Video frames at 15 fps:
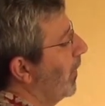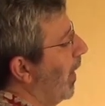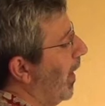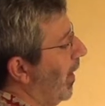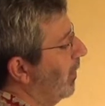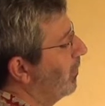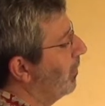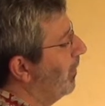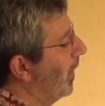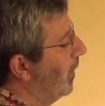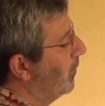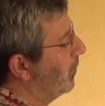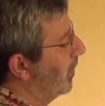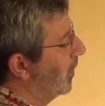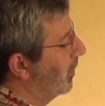as a
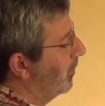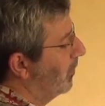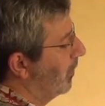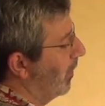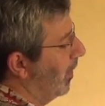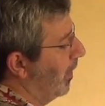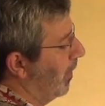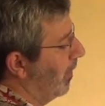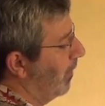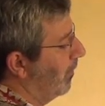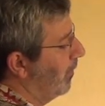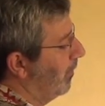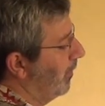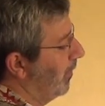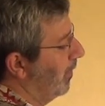matrix
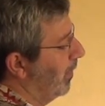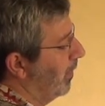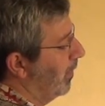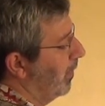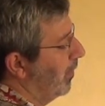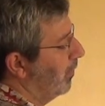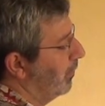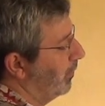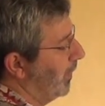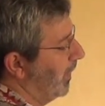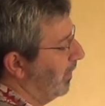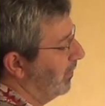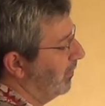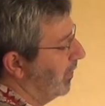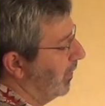of
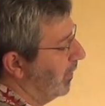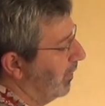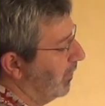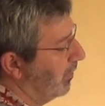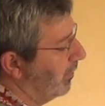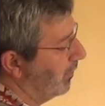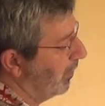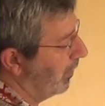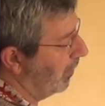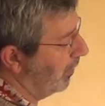species,